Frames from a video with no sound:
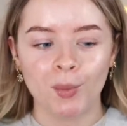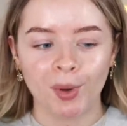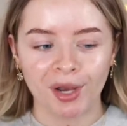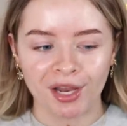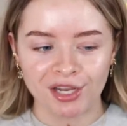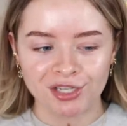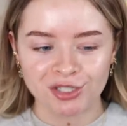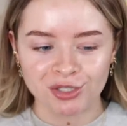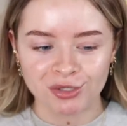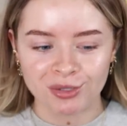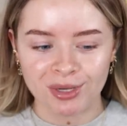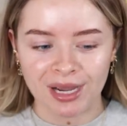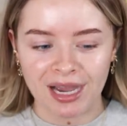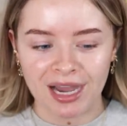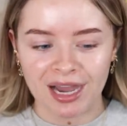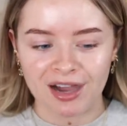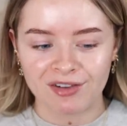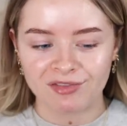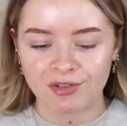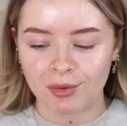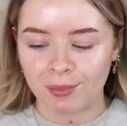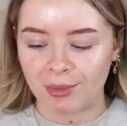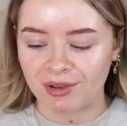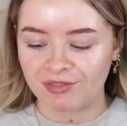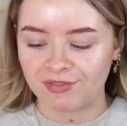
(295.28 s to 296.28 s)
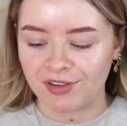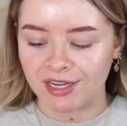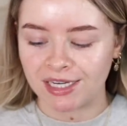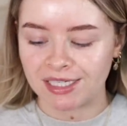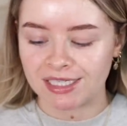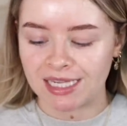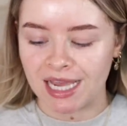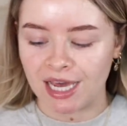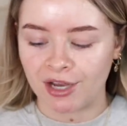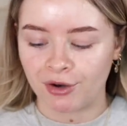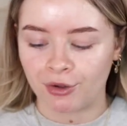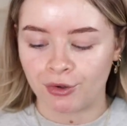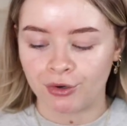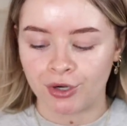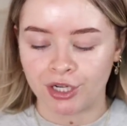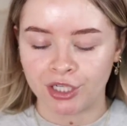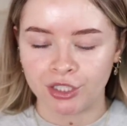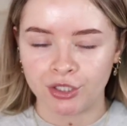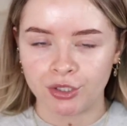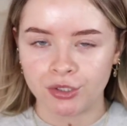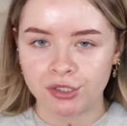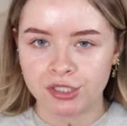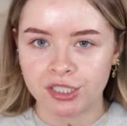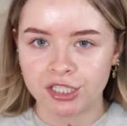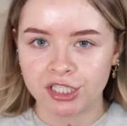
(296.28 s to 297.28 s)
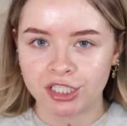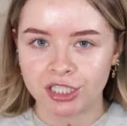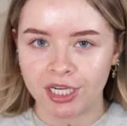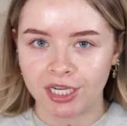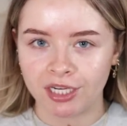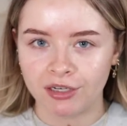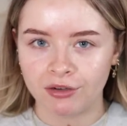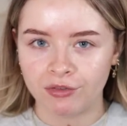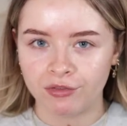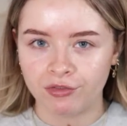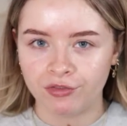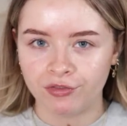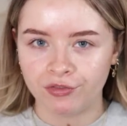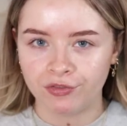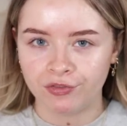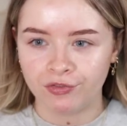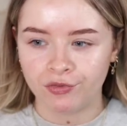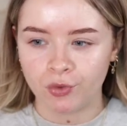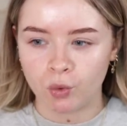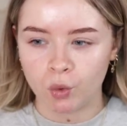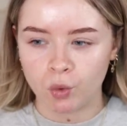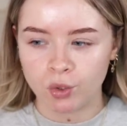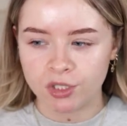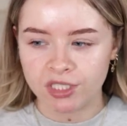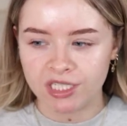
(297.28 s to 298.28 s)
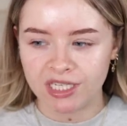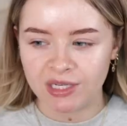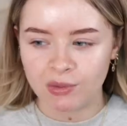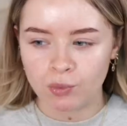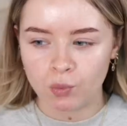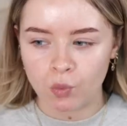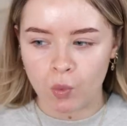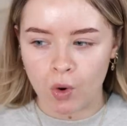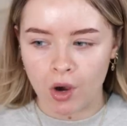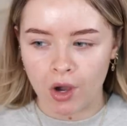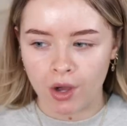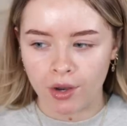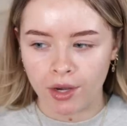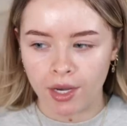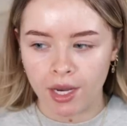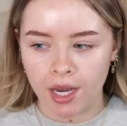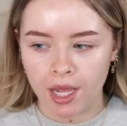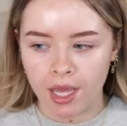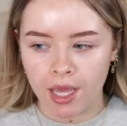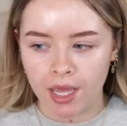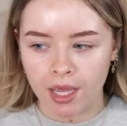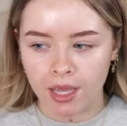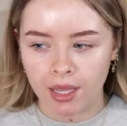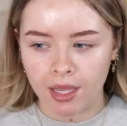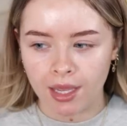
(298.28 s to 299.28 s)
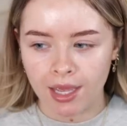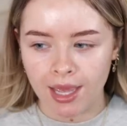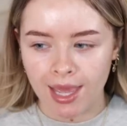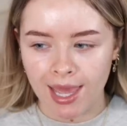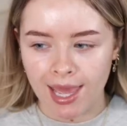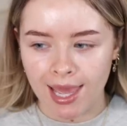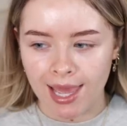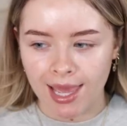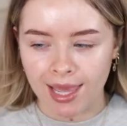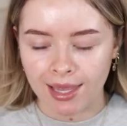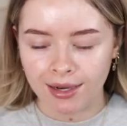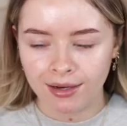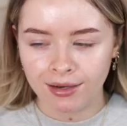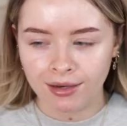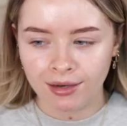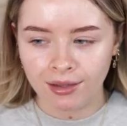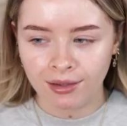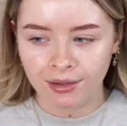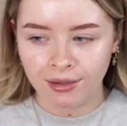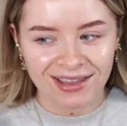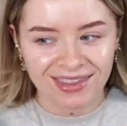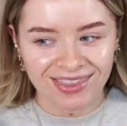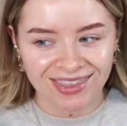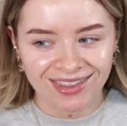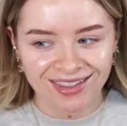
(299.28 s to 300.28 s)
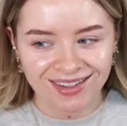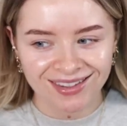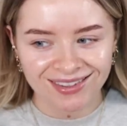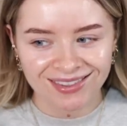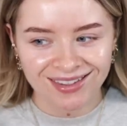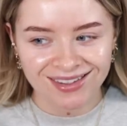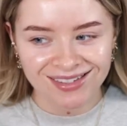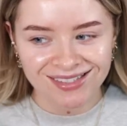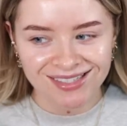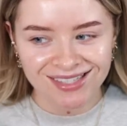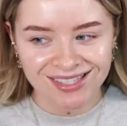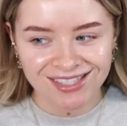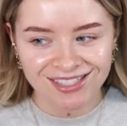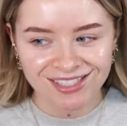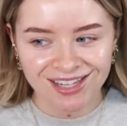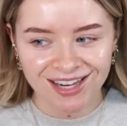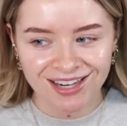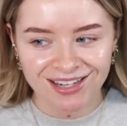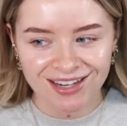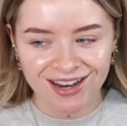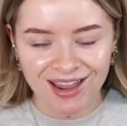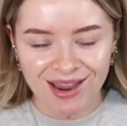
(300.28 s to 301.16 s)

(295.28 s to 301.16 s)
when I do have my fake tan on, I use the shade 41 N, I think that's the shade